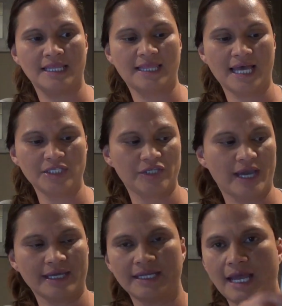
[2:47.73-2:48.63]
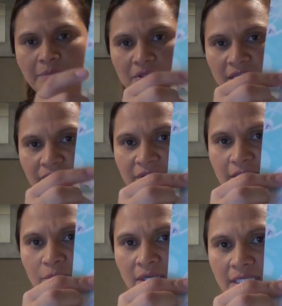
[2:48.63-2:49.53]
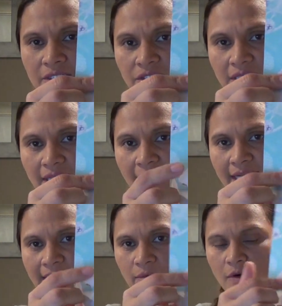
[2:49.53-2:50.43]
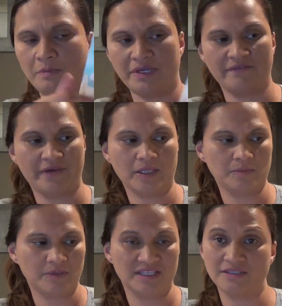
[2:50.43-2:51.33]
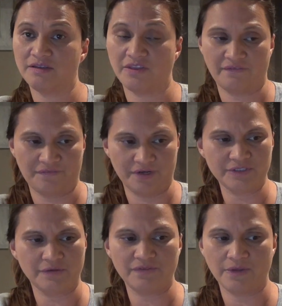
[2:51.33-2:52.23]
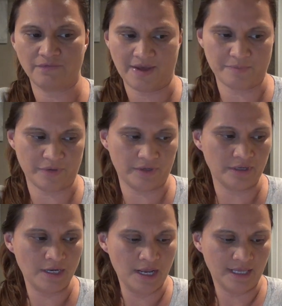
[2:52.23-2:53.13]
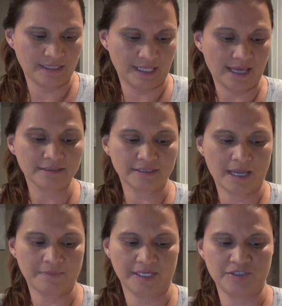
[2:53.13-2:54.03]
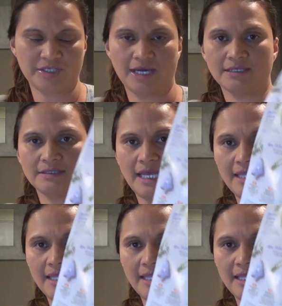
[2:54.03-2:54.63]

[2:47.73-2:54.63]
That jacket, I believe this one is delayed. It won't be available until the 1st of November, the last time I checked.